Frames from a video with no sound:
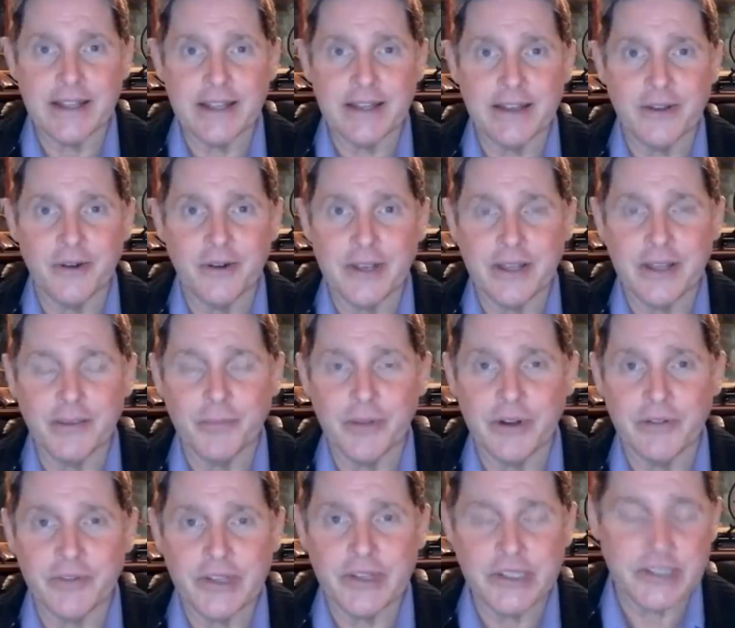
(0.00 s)
And I know a
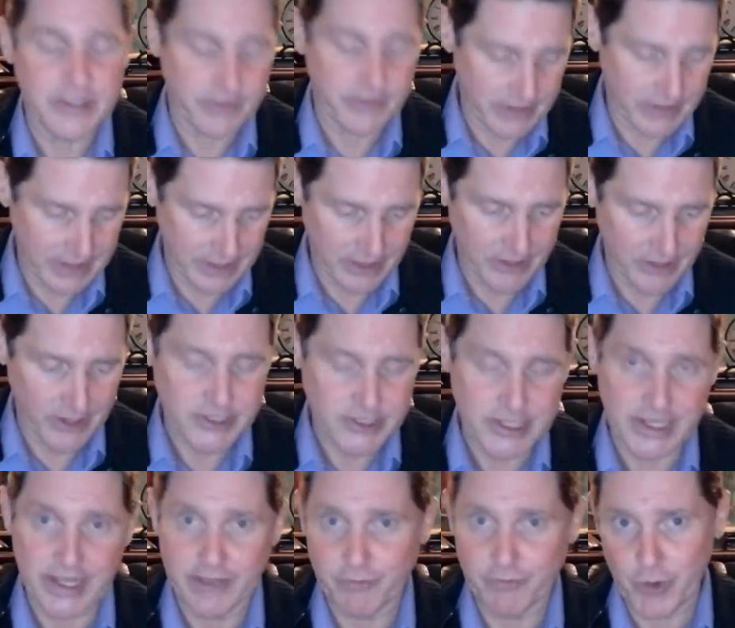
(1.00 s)
number of us have
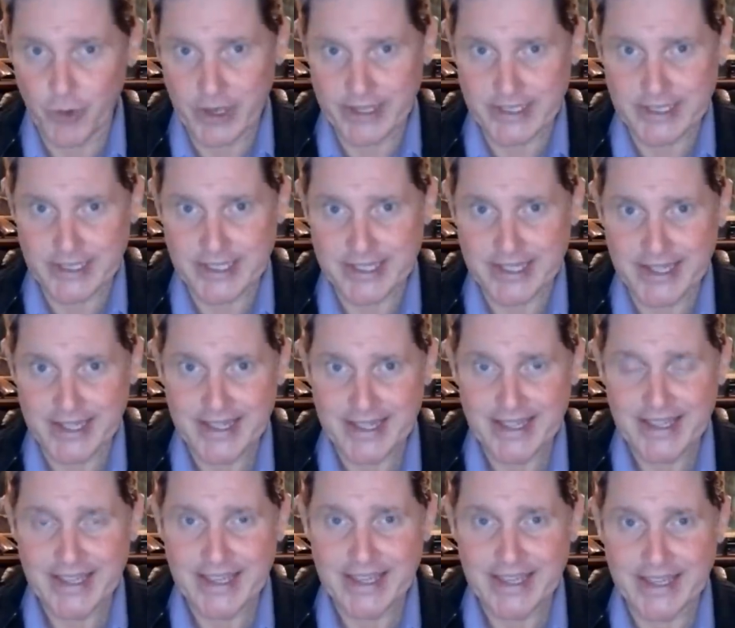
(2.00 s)
lost loved ones.
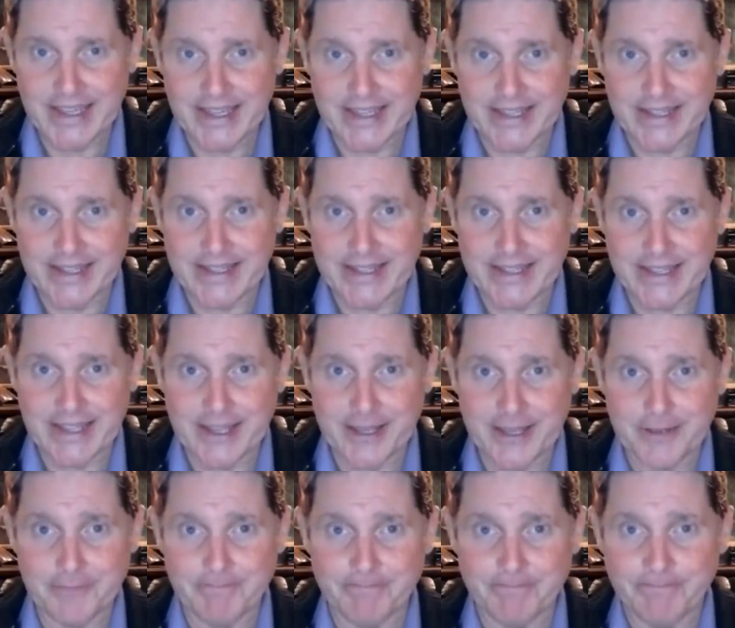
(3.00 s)
And
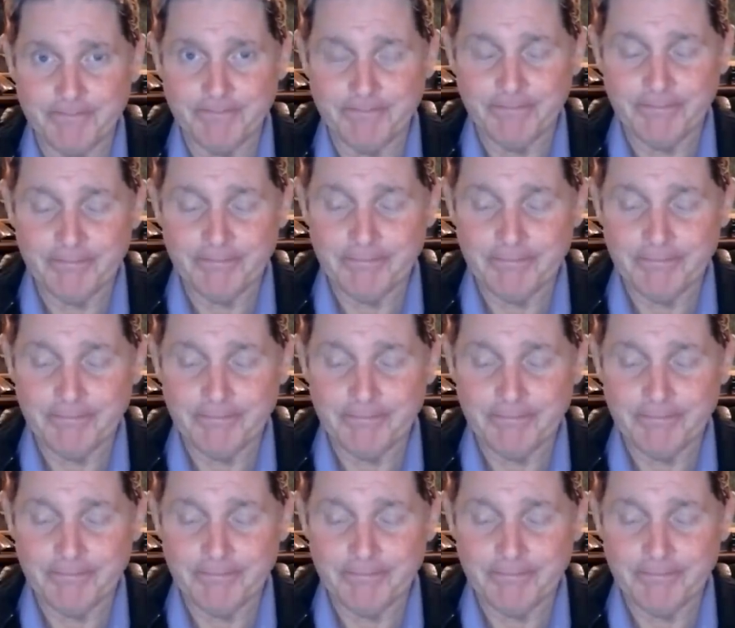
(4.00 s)
um,